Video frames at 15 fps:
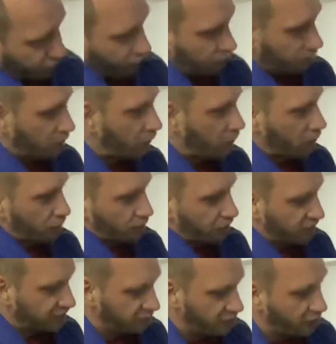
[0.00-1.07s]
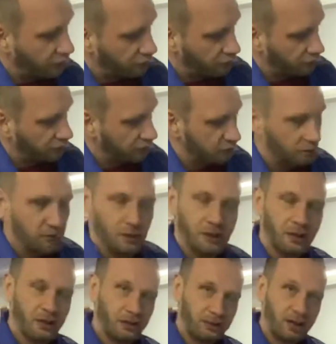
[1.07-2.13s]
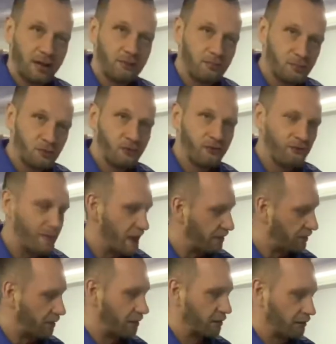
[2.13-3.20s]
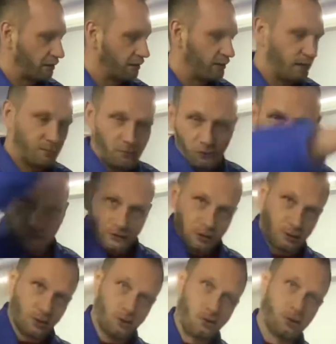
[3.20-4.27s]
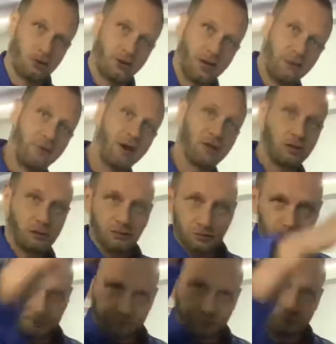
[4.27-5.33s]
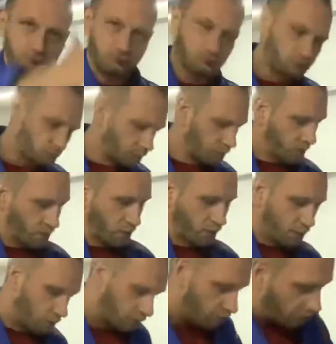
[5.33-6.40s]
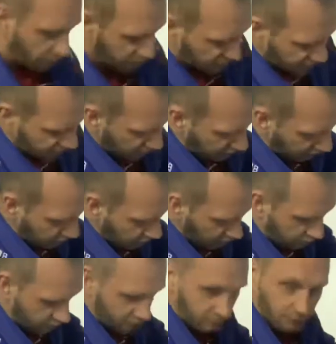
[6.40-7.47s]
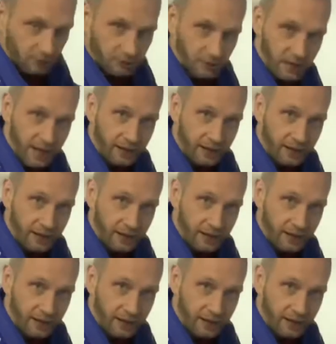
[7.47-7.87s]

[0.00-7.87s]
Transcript: all those structures, it can move better. It can move in all directions. Obviously, leg